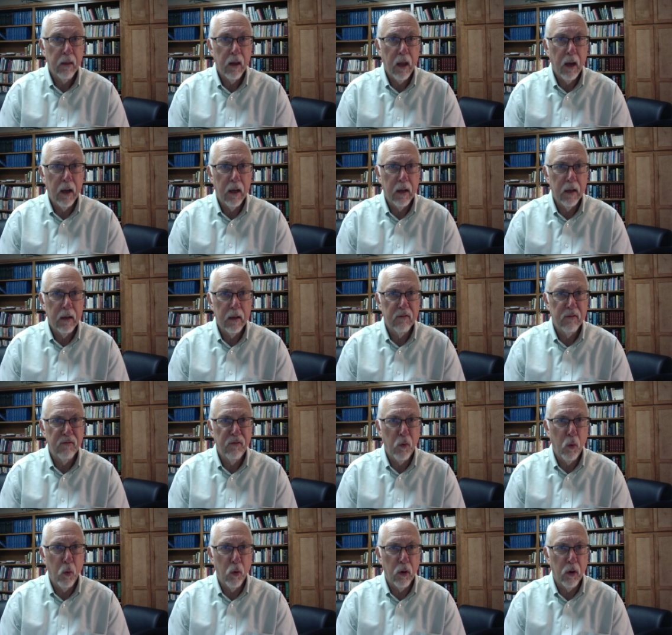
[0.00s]
uh,
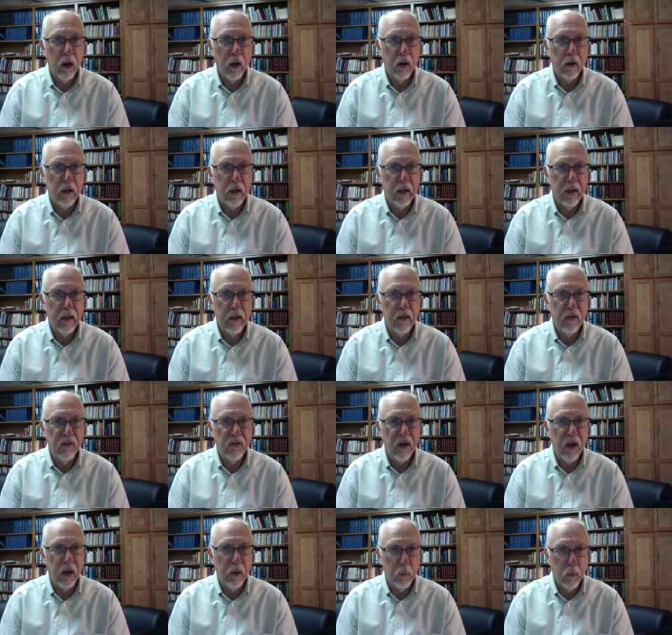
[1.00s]
for our
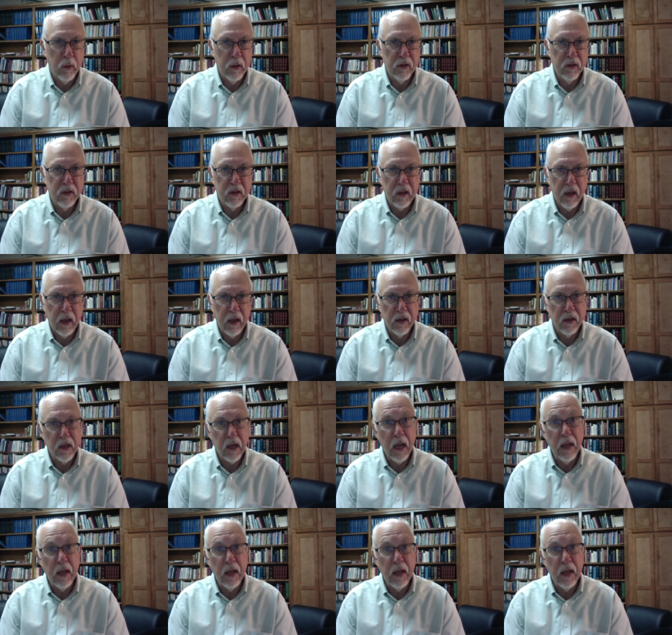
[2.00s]
kids on Wednesdays.